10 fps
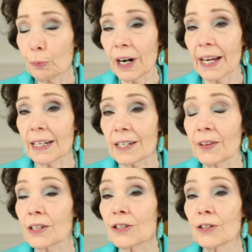product,
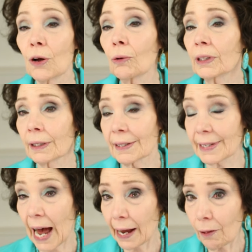there's no little
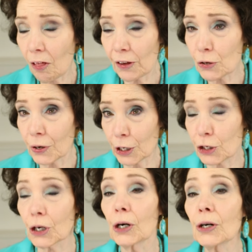dial that you can
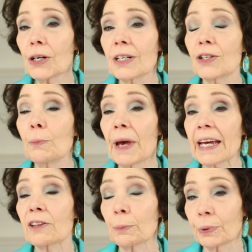turn to
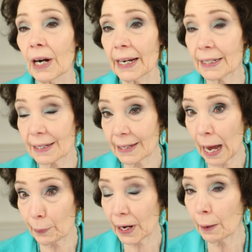make the product
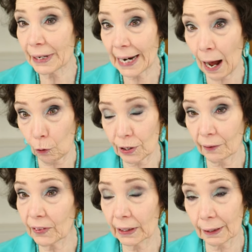stop coming out
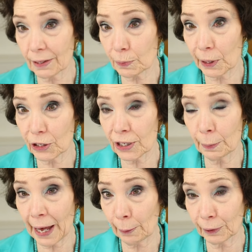of the little sponge tip
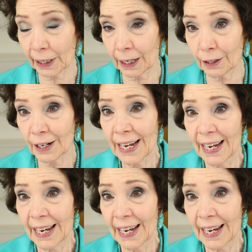applicator.